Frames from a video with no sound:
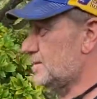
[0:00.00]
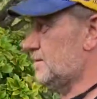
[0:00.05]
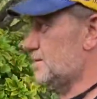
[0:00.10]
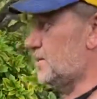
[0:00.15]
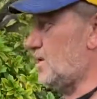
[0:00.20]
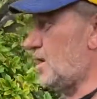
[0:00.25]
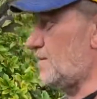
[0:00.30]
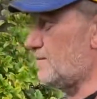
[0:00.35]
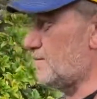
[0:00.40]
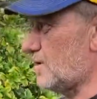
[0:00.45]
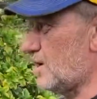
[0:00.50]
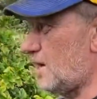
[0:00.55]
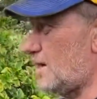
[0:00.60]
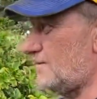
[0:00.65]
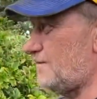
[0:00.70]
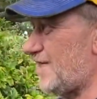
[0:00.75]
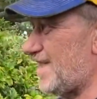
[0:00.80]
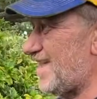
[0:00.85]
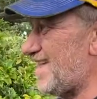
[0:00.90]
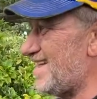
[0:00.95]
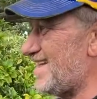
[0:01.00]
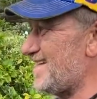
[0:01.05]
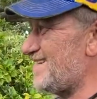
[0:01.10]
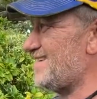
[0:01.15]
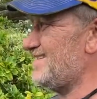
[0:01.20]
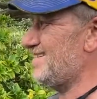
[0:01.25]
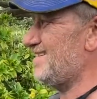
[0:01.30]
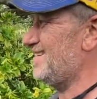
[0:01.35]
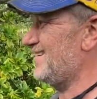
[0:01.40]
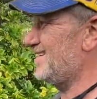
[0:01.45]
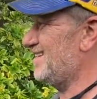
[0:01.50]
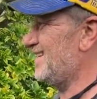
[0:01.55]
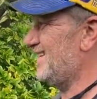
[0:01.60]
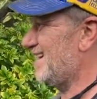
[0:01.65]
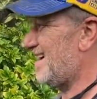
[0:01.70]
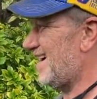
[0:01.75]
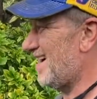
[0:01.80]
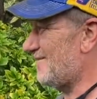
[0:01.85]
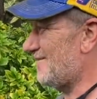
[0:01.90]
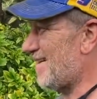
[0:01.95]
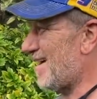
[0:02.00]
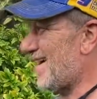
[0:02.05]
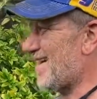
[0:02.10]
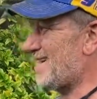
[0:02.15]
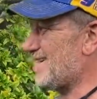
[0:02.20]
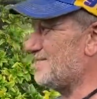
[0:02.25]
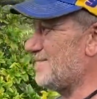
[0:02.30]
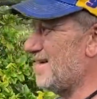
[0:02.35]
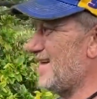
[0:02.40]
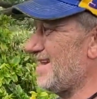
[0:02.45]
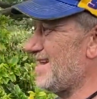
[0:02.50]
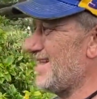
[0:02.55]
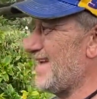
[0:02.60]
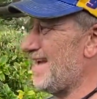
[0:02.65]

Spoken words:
The overall van, if I had the money,